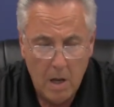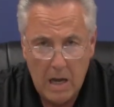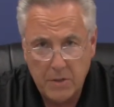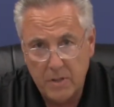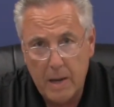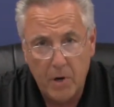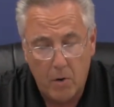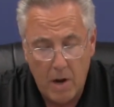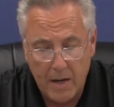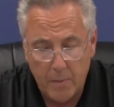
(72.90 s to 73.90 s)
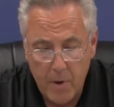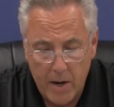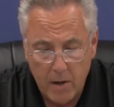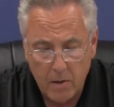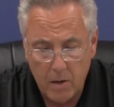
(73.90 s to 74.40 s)
As a Democratic
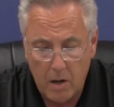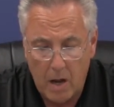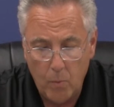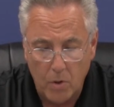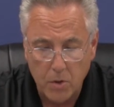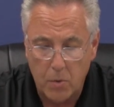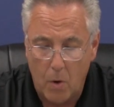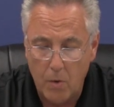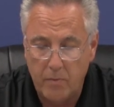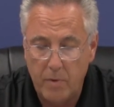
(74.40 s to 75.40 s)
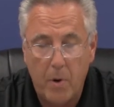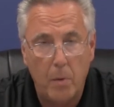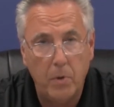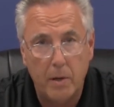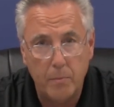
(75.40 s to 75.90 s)
mayor, I once quoted
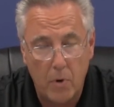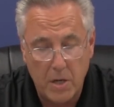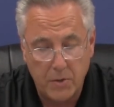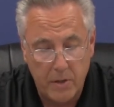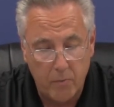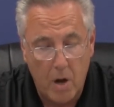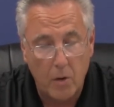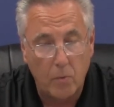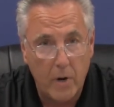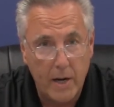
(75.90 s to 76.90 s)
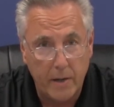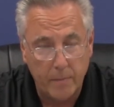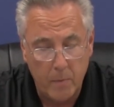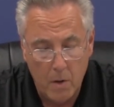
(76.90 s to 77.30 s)
Republican President Ronald Reagan,